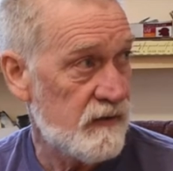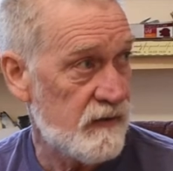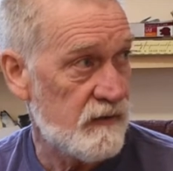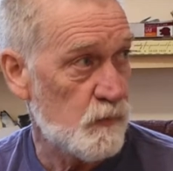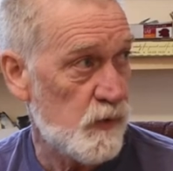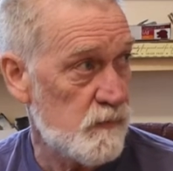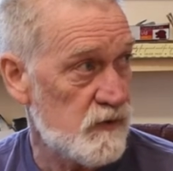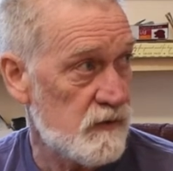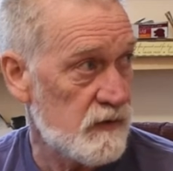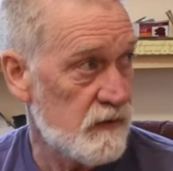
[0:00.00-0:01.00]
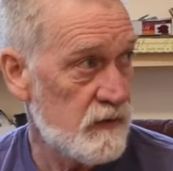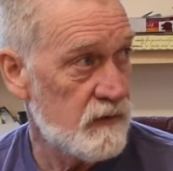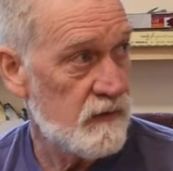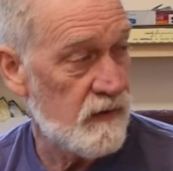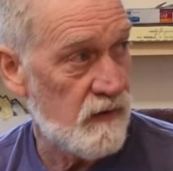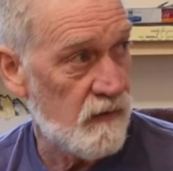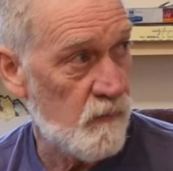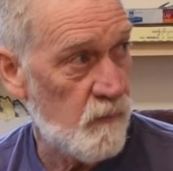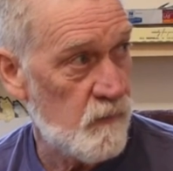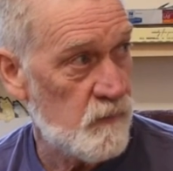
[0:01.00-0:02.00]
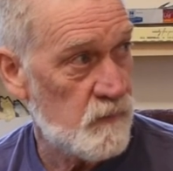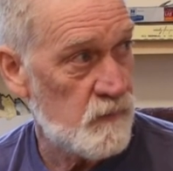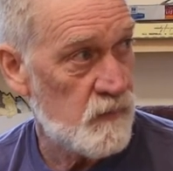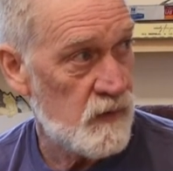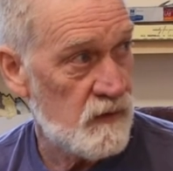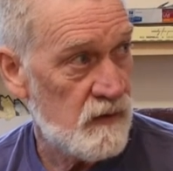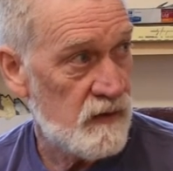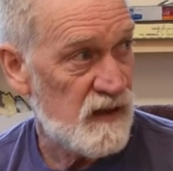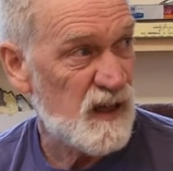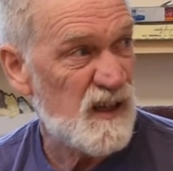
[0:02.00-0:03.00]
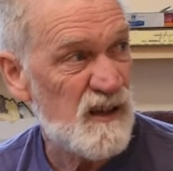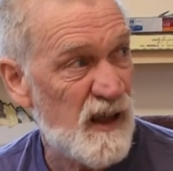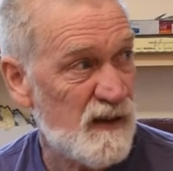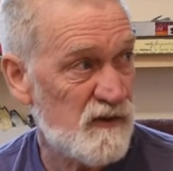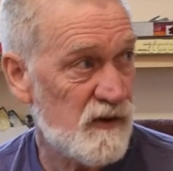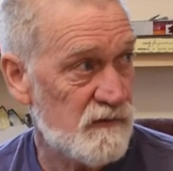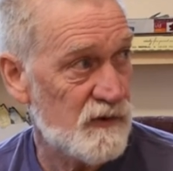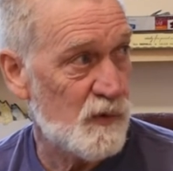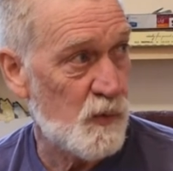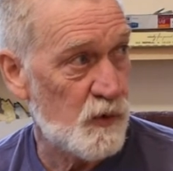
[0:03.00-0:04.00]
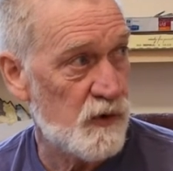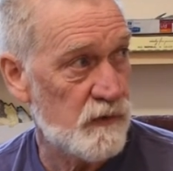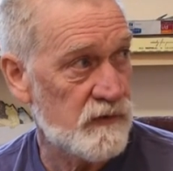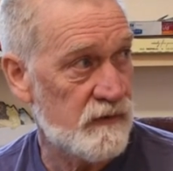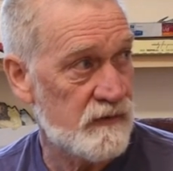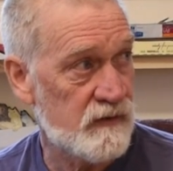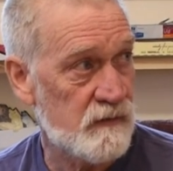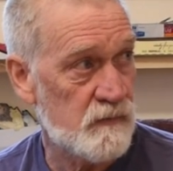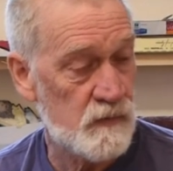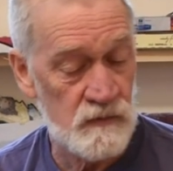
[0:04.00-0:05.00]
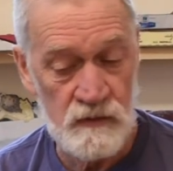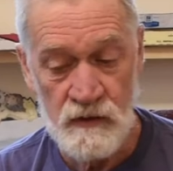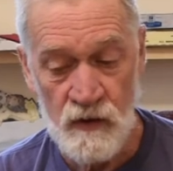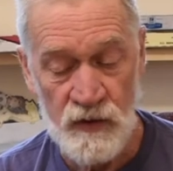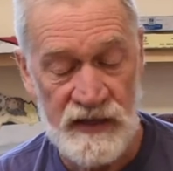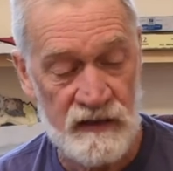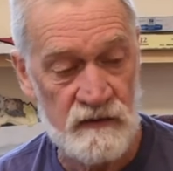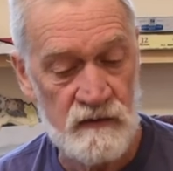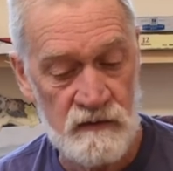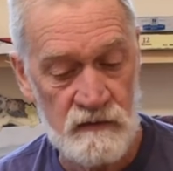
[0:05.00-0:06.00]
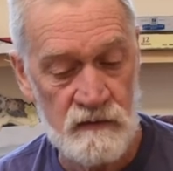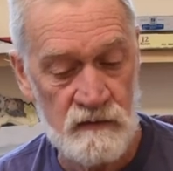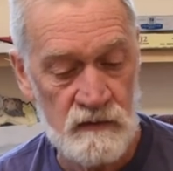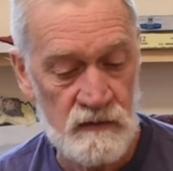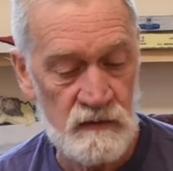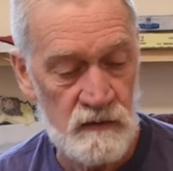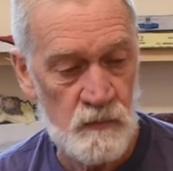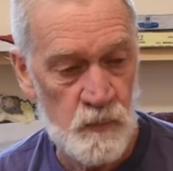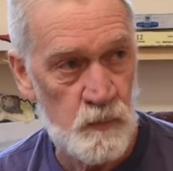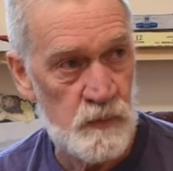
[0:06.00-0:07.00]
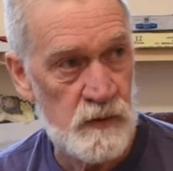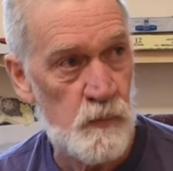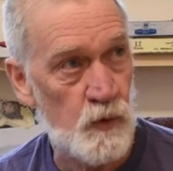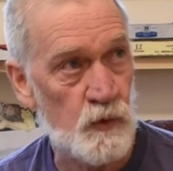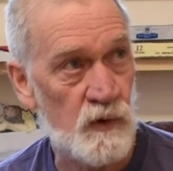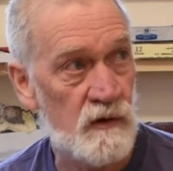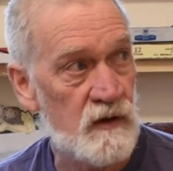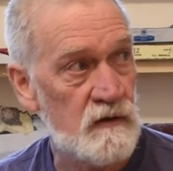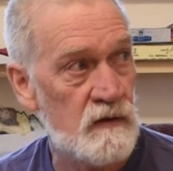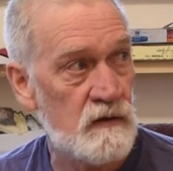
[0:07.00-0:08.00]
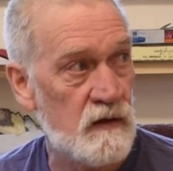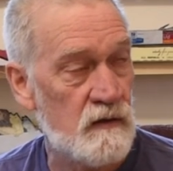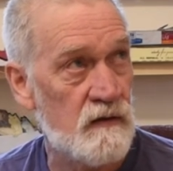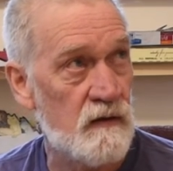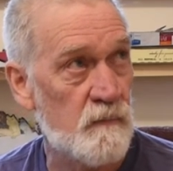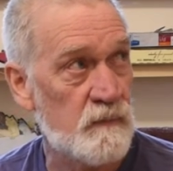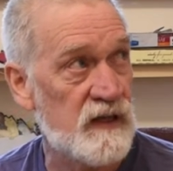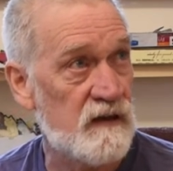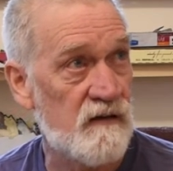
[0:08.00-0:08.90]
and whimsy, um, it connects it to the world. I think, you know, I get people um, get